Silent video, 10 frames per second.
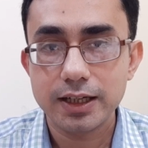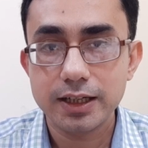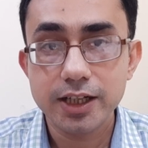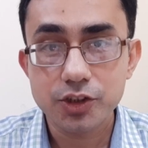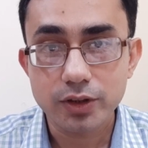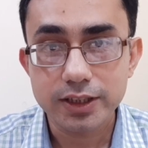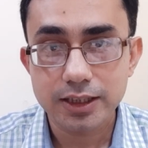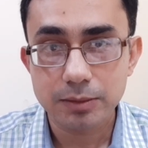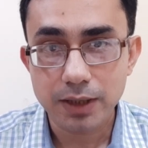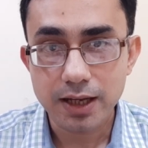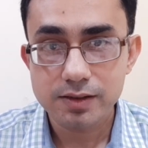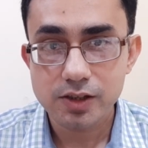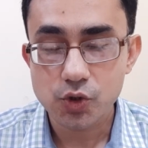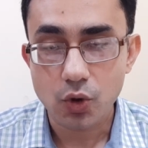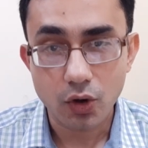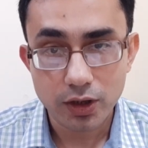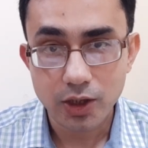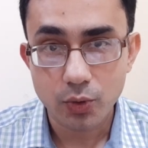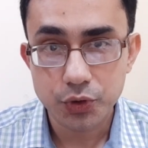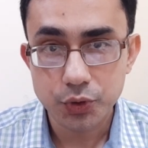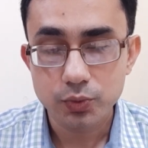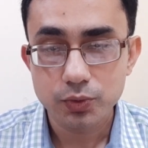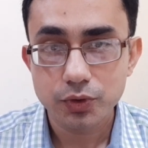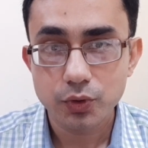electronic appliances all around you